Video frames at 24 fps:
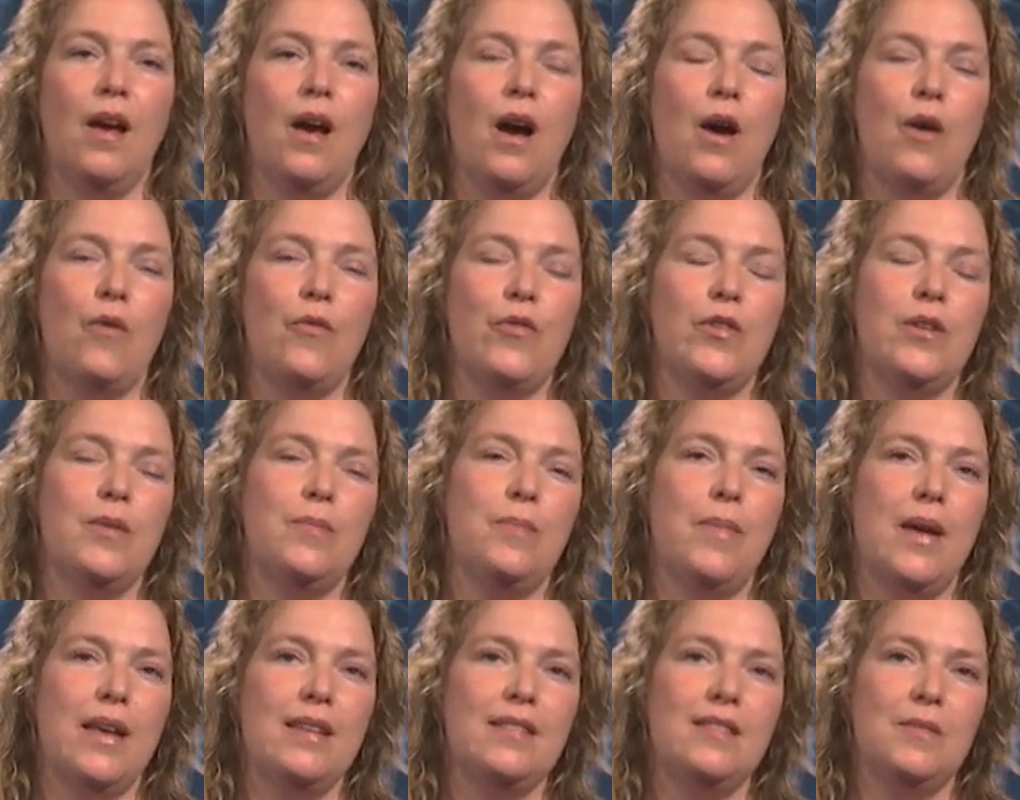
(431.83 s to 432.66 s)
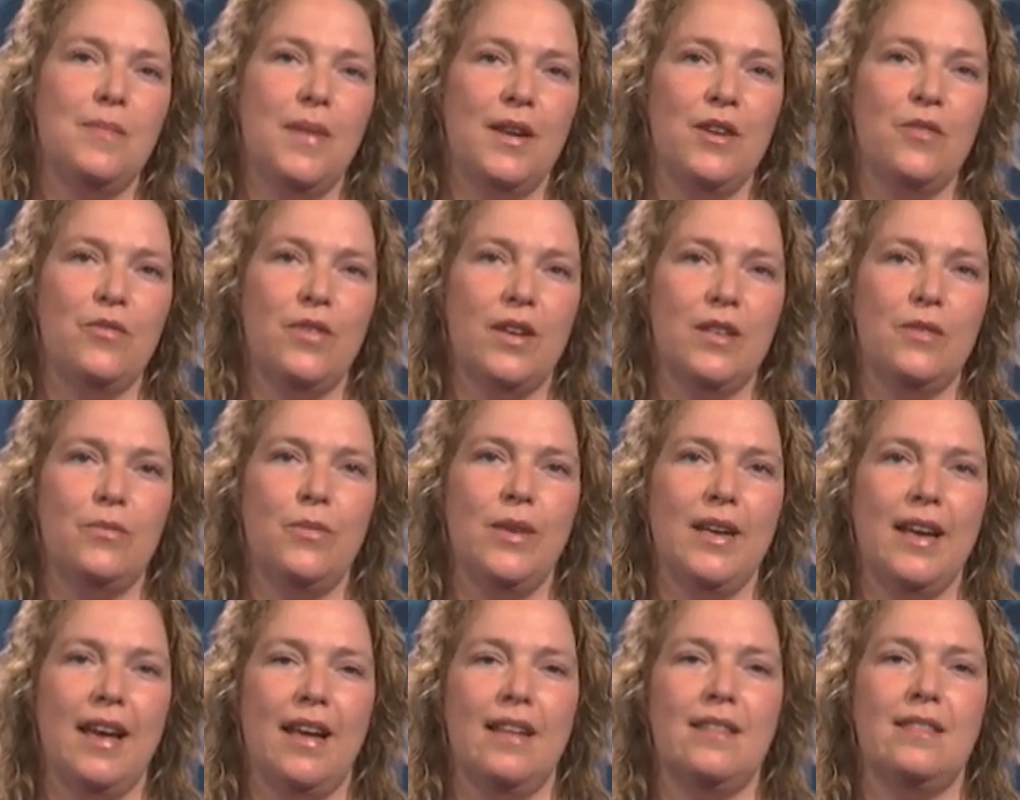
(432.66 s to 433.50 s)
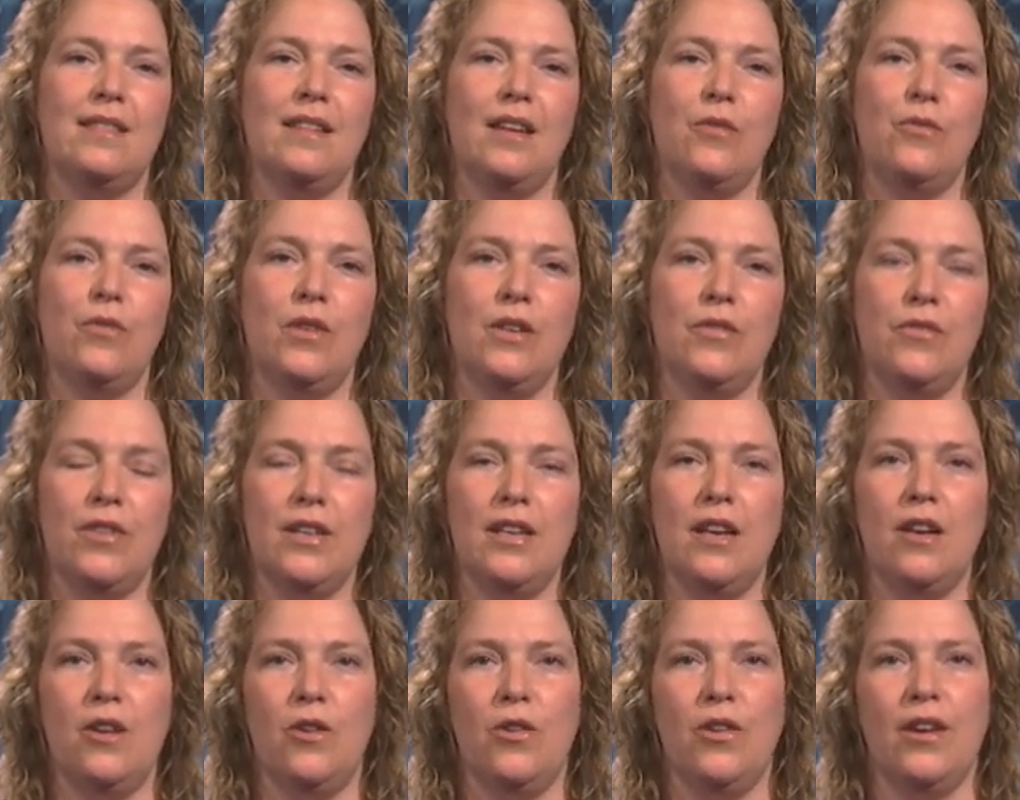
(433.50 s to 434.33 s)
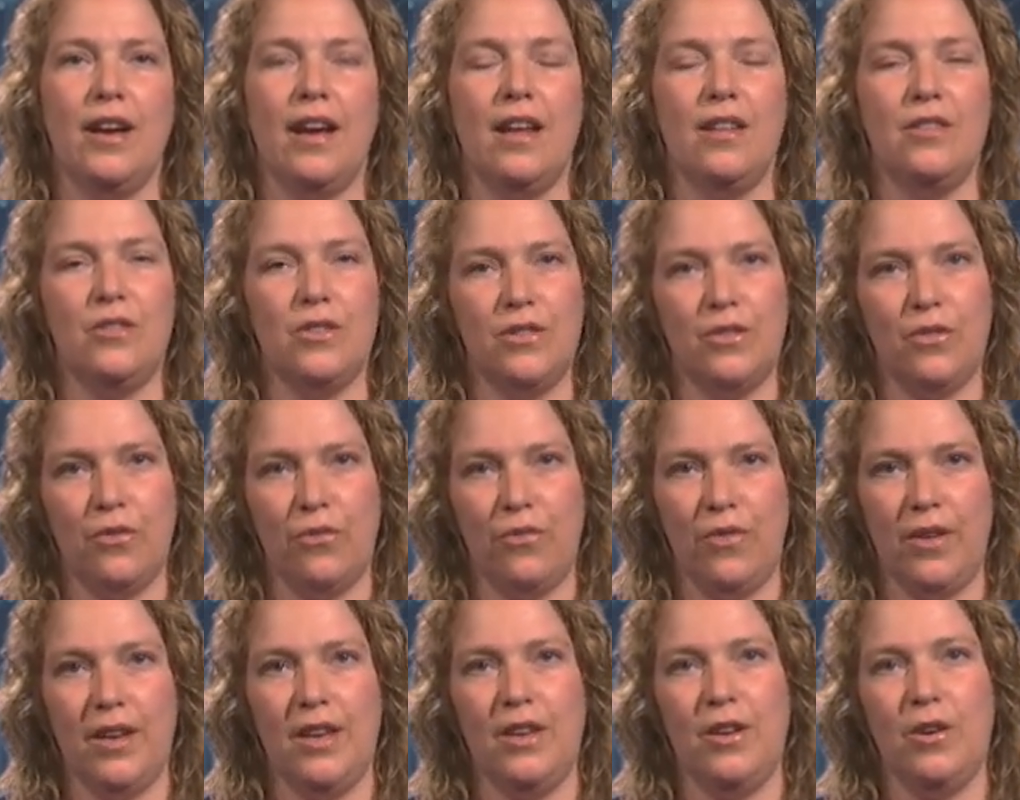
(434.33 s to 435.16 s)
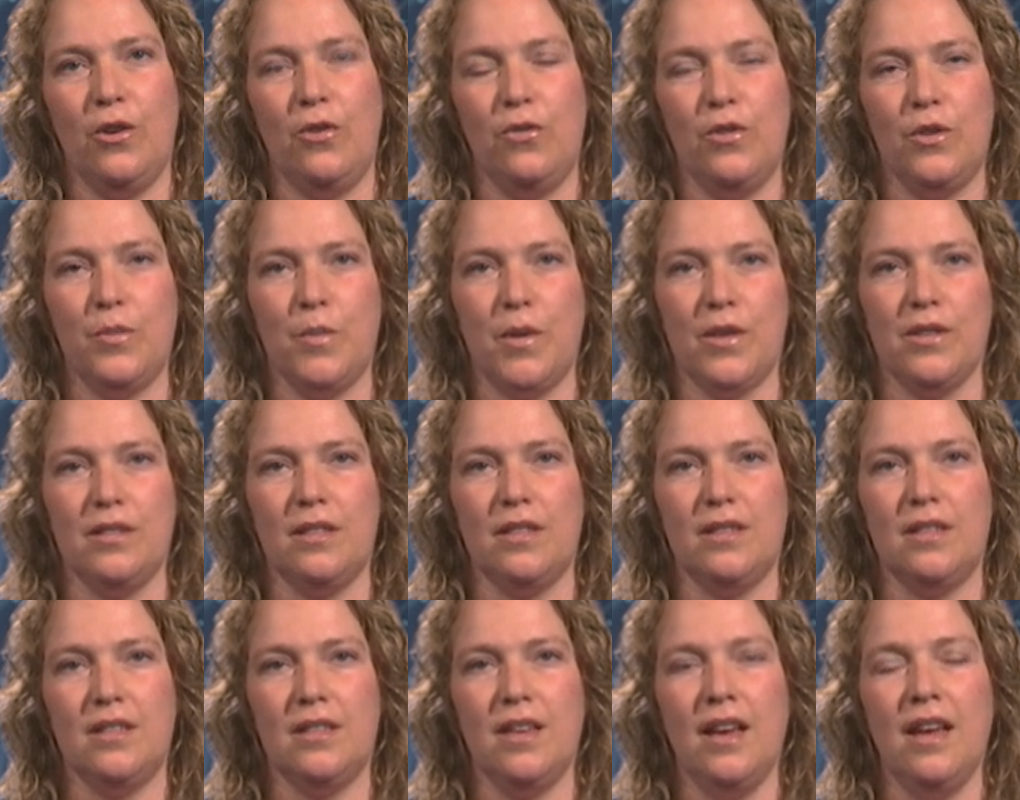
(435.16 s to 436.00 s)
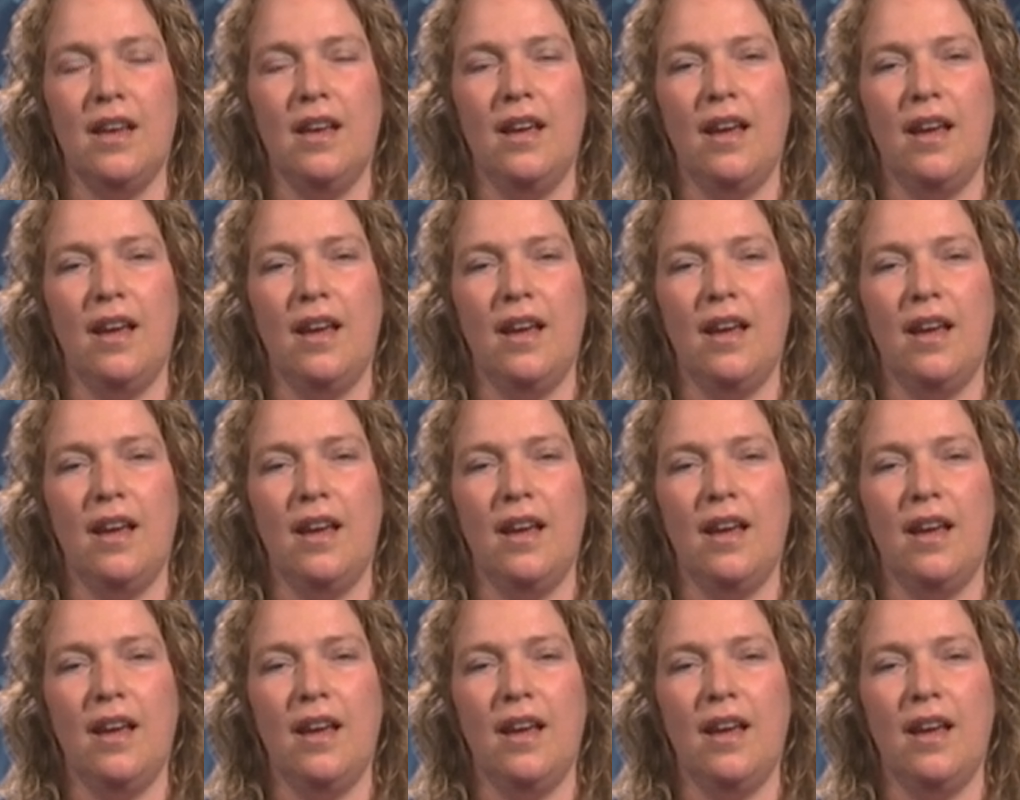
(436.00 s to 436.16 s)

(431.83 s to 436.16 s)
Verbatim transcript: However, the best benefit we get if we really look at just the video responses.